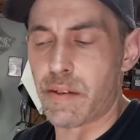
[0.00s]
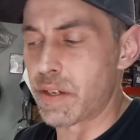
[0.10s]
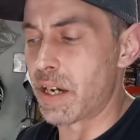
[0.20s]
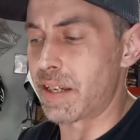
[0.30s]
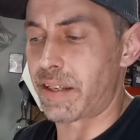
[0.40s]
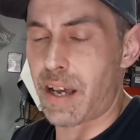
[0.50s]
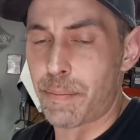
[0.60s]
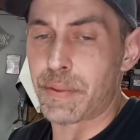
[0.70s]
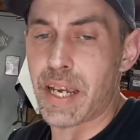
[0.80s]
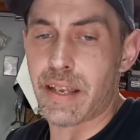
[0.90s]
give you guys an
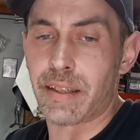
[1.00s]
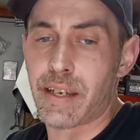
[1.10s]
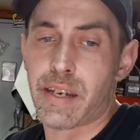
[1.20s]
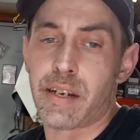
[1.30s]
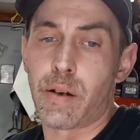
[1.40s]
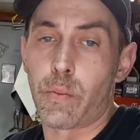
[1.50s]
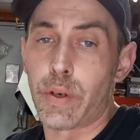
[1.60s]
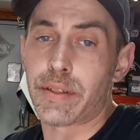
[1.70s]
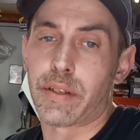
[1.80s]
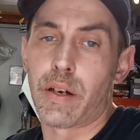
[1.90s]
update, and let you know
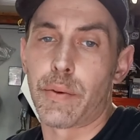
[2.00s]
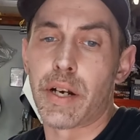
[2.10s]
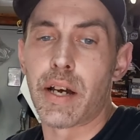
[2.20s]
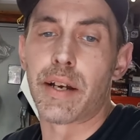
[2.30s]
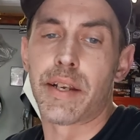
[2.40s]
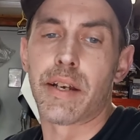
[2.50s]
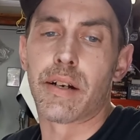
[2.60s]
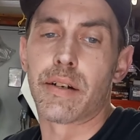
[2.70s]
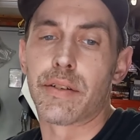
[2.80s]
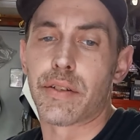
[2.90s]
what's going on
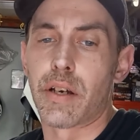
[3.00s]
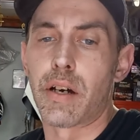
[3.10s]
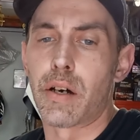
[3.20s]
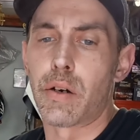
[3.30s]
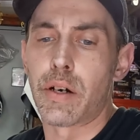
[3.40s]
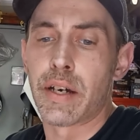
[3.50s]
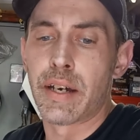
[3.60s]
here. So